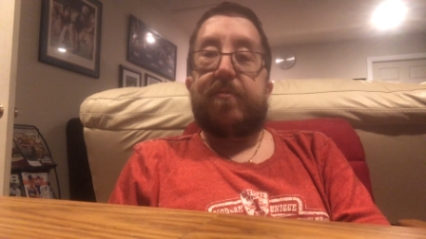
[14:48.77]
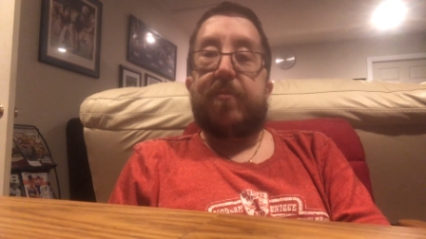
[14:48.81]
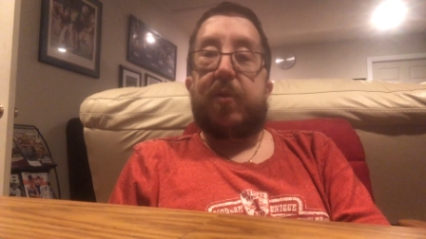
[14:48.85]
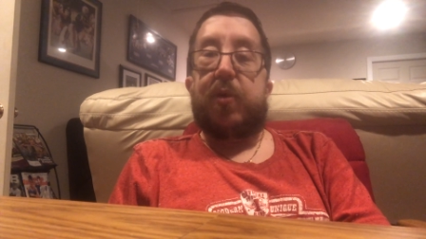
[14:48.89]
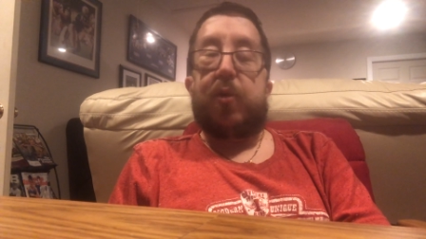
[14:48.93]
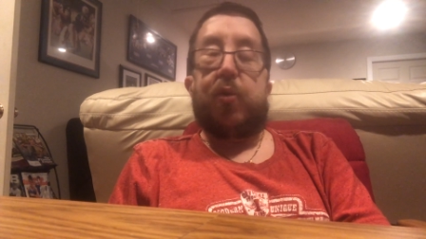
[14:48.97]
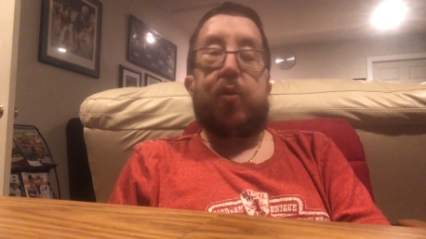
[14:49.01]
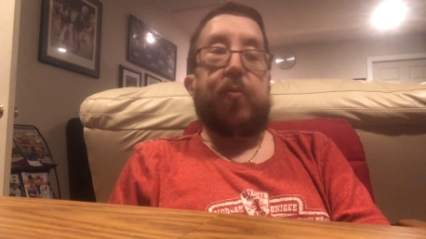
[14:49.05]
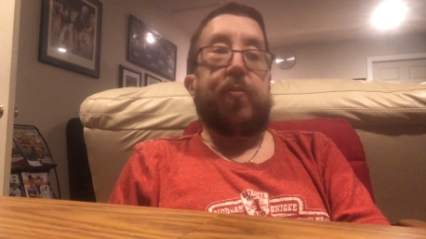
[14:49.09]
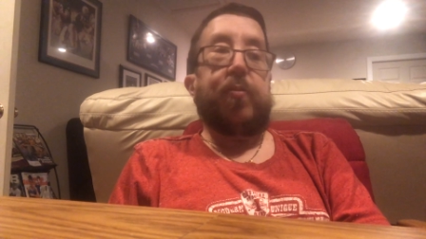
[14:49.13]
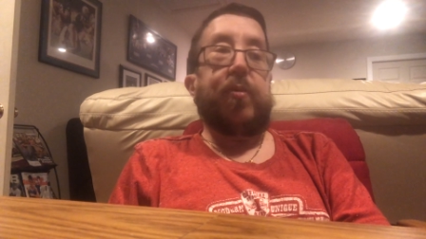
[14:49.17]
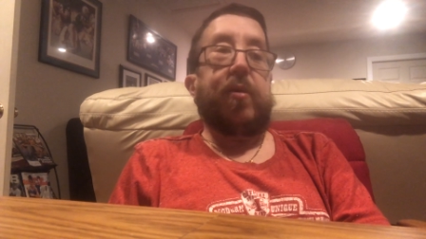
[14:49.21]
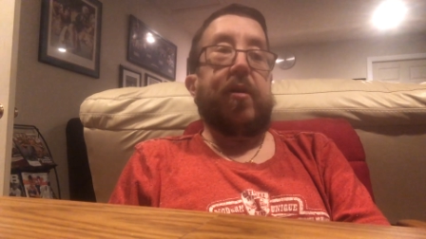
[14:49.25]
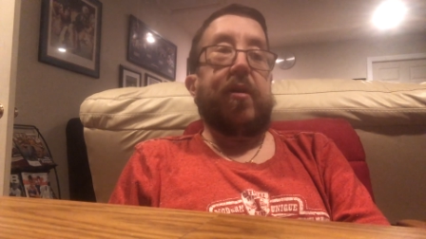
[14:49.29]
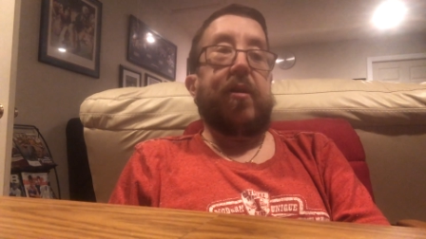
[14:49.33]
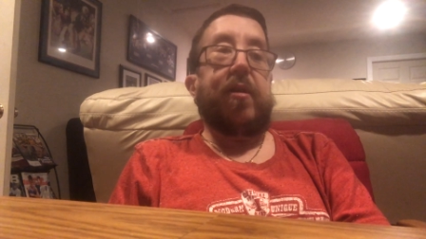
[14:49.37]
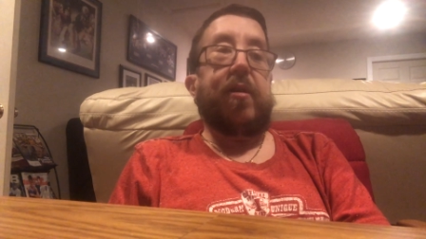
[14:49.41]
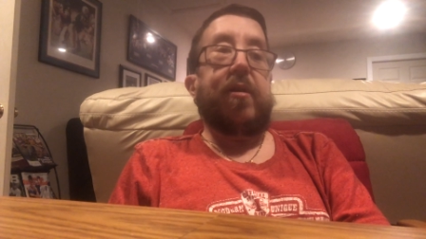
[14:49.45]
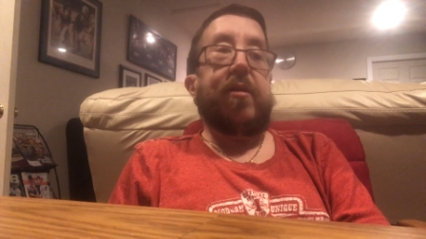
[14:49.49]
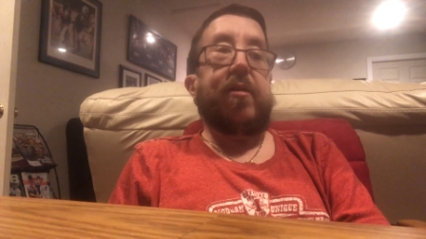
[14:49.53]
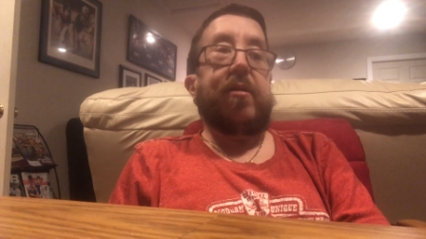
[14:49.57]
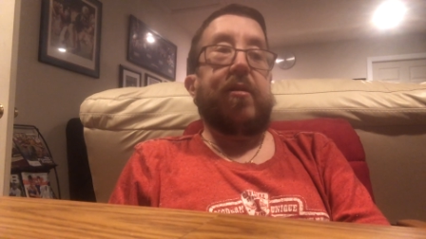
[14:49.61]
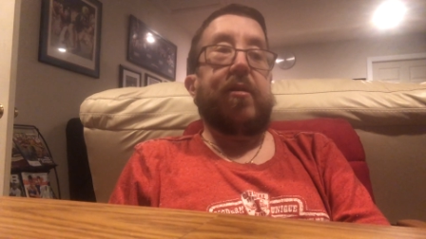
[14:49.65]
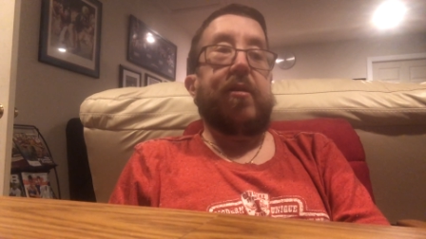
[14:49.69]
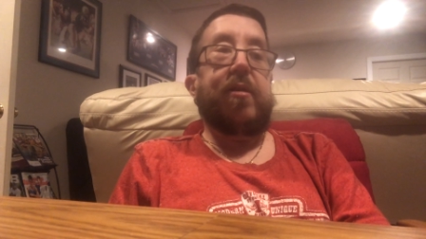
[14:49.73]
hope
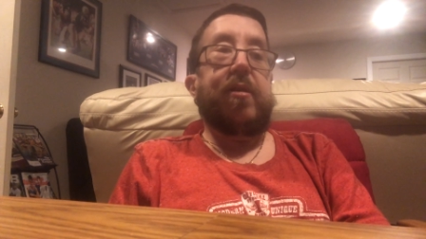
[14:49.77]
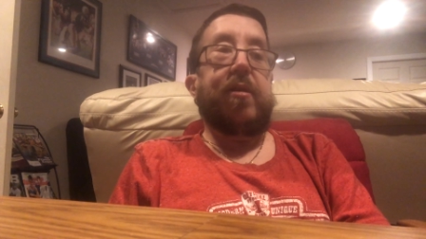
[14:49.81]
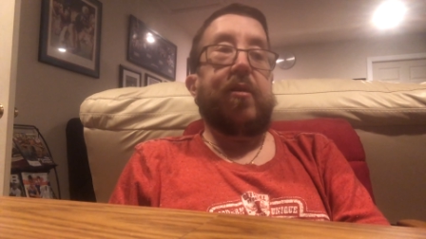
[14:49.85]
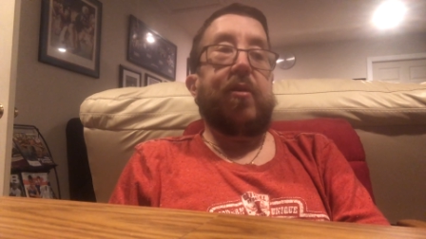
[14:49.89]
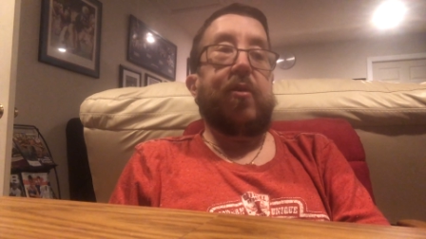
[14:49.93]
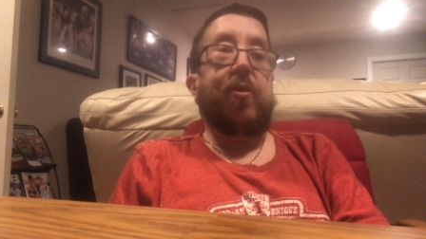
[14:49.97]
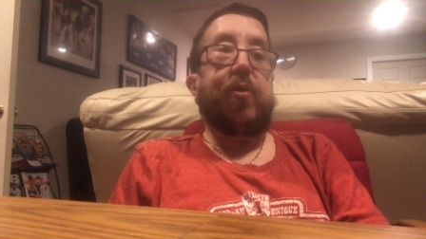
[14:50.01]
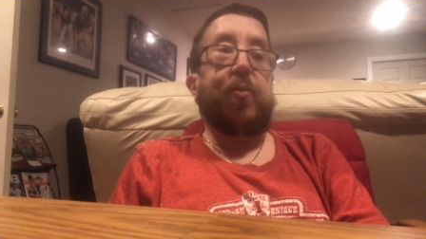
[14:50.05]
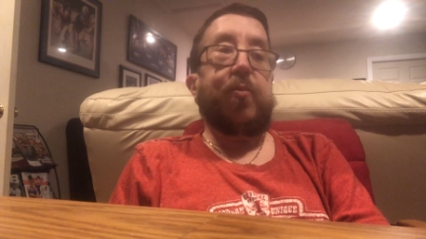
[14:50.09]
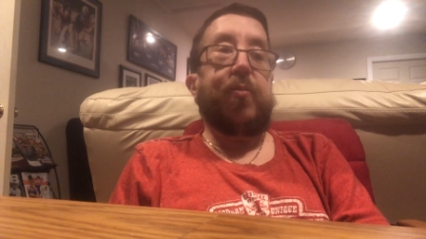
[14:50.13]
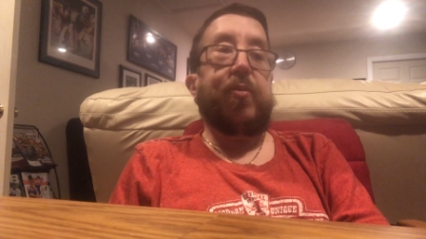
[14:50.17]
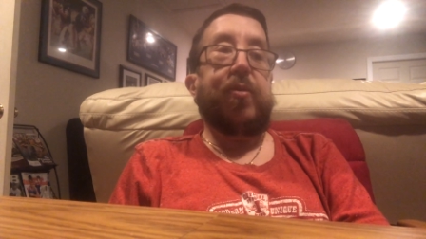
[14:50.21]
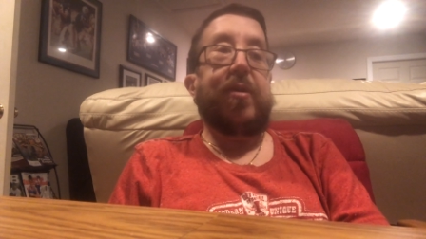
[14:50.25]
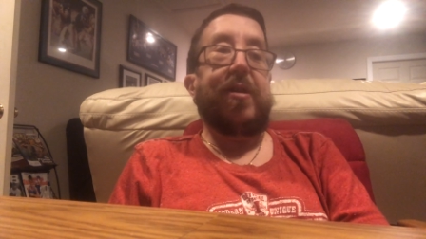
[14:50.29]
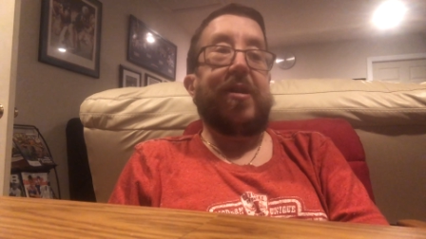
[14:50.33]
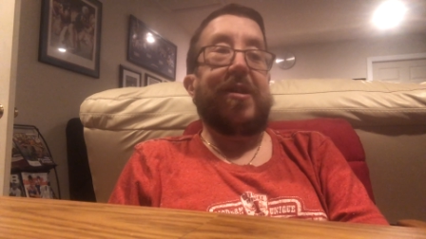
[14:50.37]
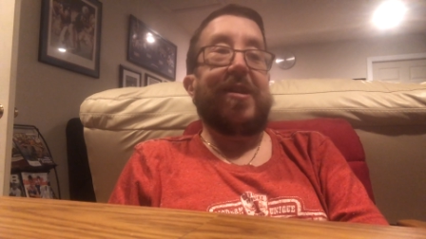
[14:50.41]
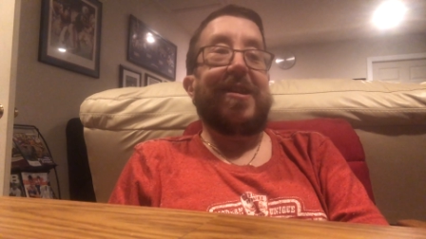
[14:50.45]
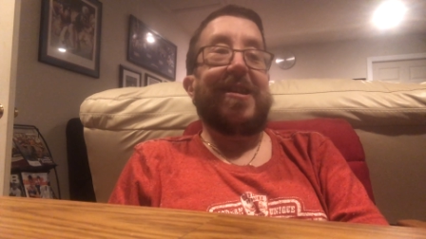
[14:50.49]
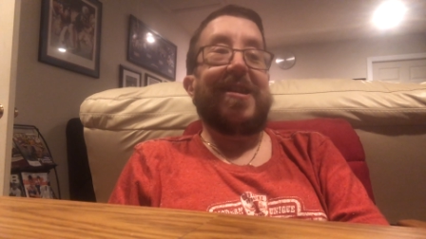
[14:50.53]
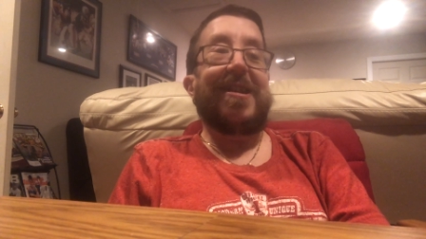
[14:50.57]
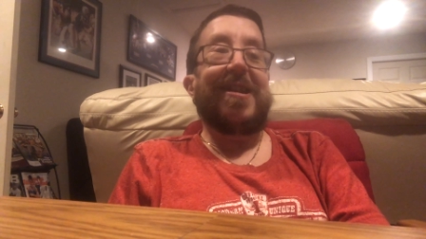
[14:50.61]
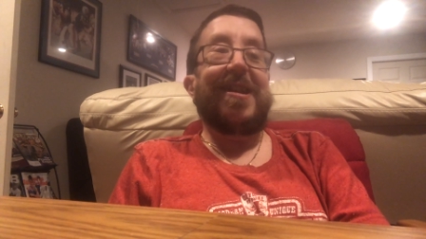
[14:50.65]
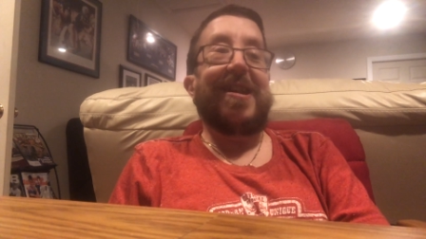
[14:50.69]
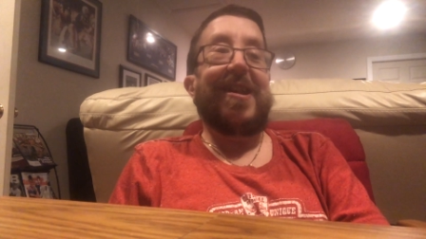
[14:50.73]
hope
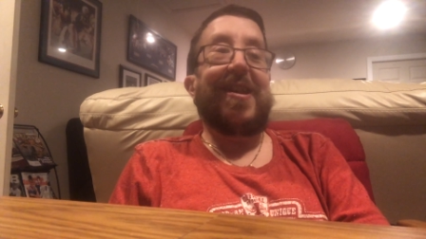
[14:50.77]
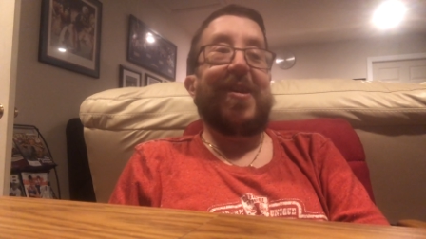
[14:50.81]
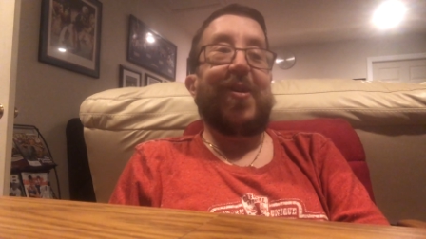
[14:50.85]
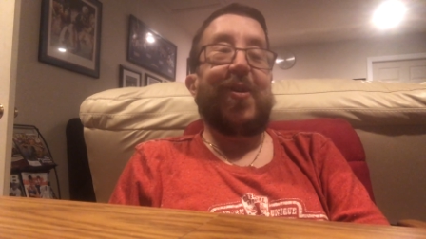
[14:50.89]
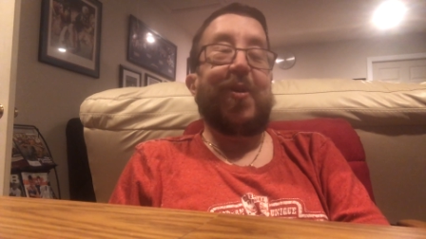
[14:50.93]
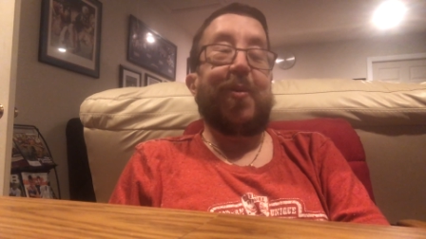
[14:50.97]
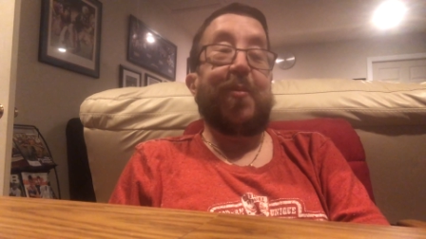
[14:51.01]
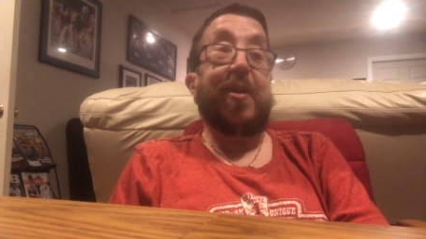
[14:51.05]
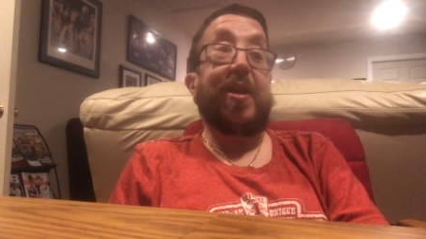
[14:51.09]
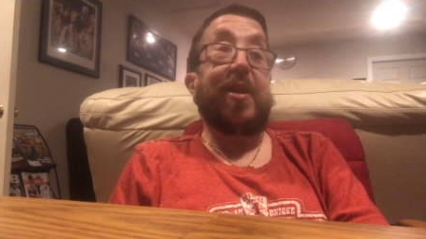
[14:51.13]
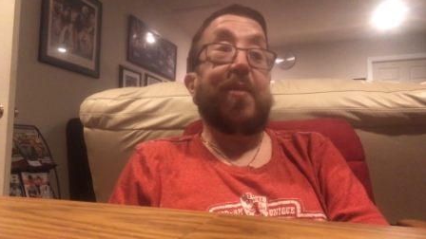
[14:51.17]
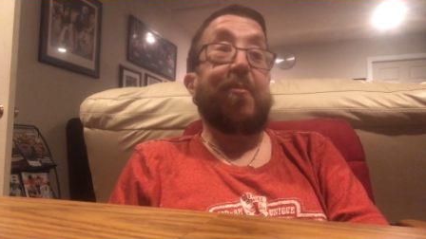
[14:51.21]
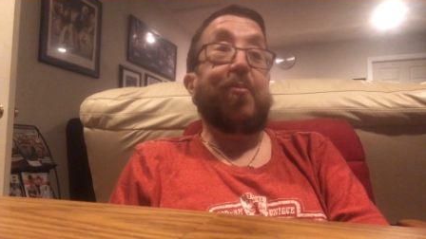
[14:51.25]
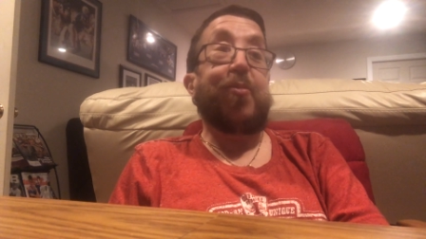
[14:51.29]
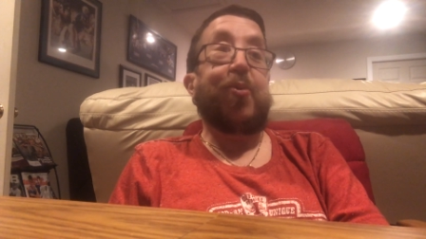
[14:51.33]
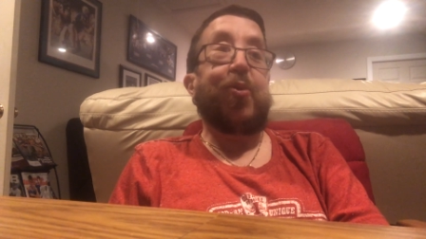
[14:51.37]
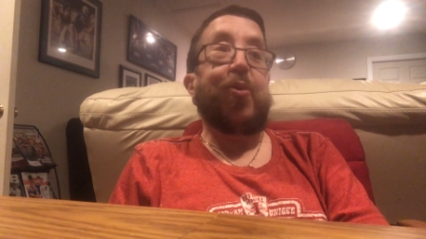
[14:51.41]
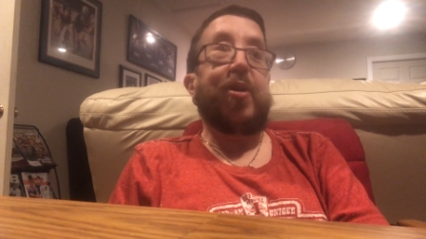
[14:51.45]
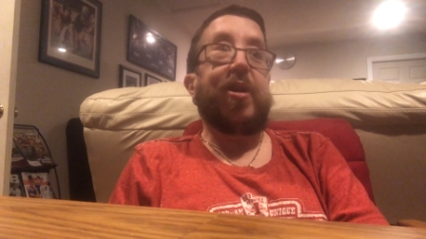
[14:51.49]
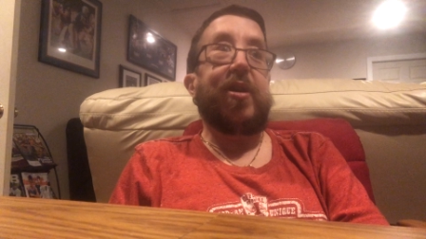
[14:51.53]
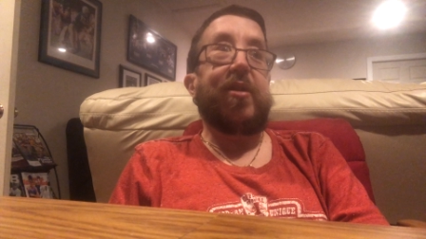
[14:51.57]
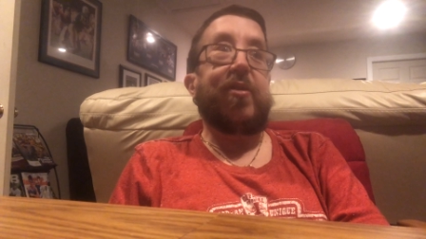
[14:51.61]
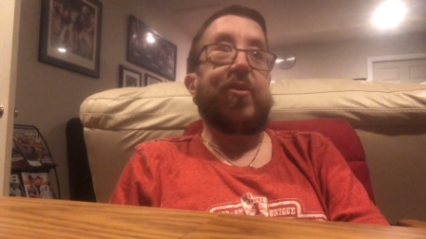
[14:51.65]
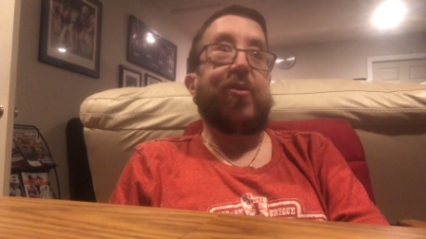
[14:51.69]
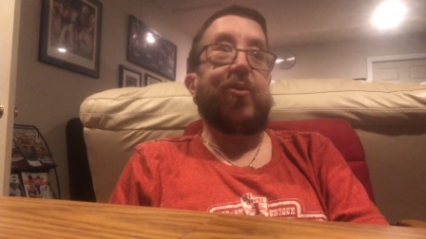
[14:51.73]
hope I didn't bore
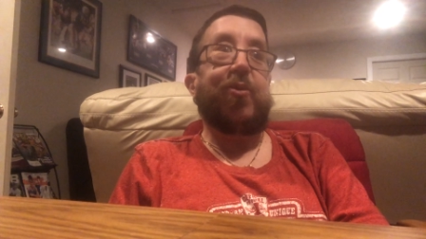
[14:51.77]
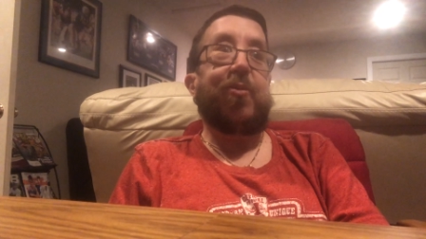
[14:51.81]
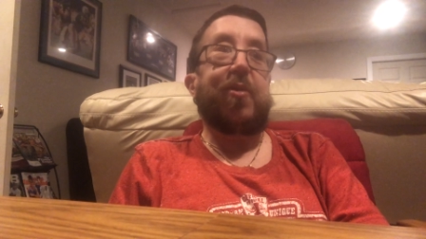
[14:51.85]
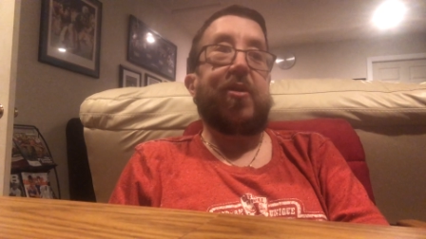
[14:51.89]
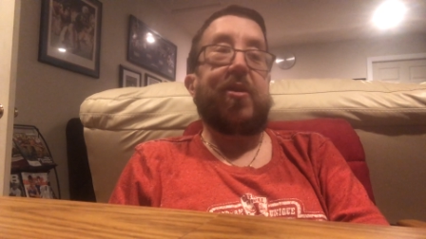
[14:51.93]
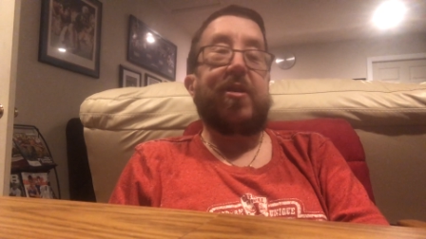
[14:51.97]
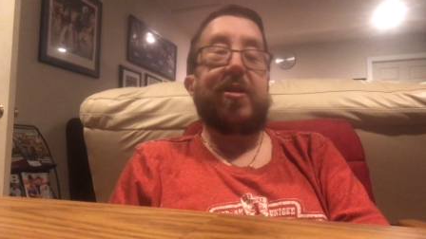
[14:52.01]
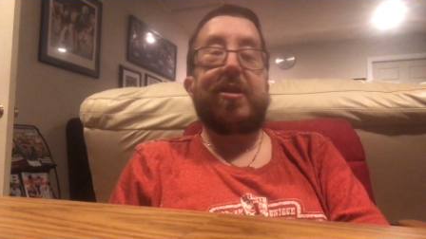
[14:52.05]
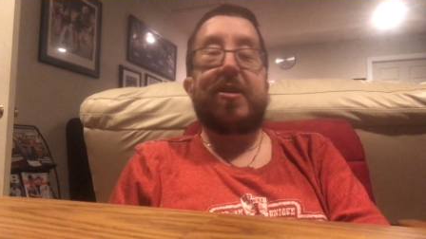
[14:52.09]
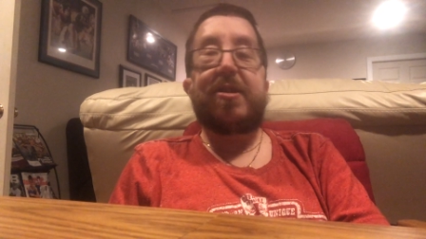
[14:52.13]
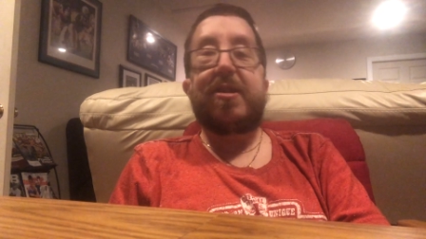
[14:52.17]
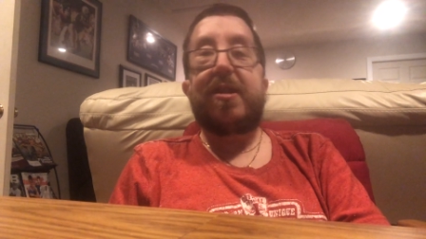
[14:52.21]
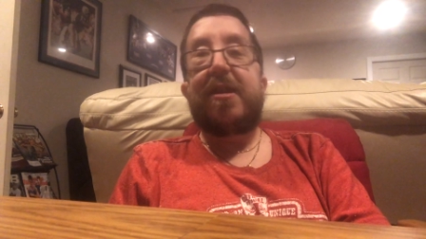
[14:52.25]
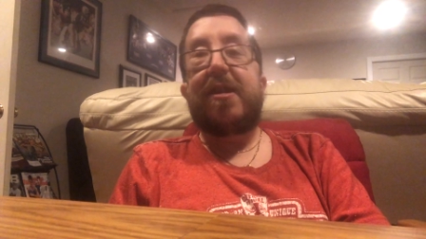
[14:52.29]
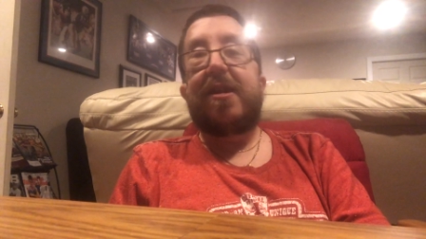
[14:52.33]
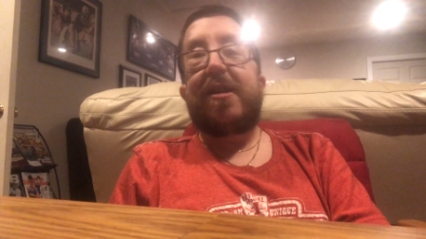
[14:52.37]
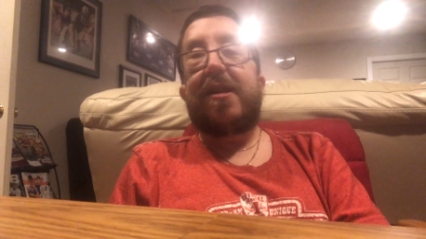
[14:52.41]
you too much.